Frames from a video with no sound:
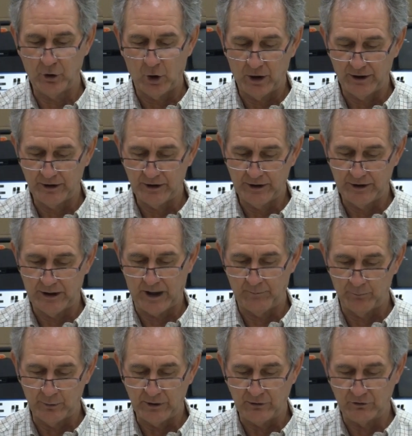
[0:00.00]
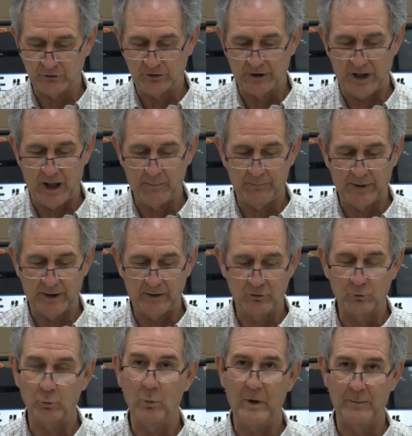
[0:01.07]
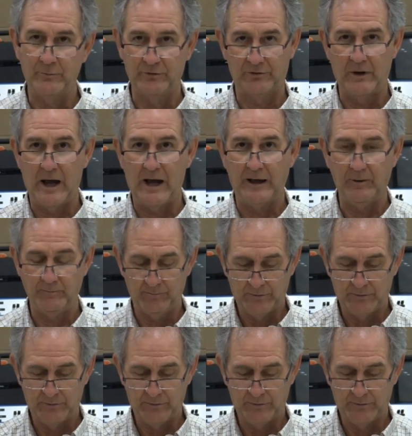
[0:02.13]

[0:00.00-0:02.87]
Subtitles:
targeted and breached the campaign's website.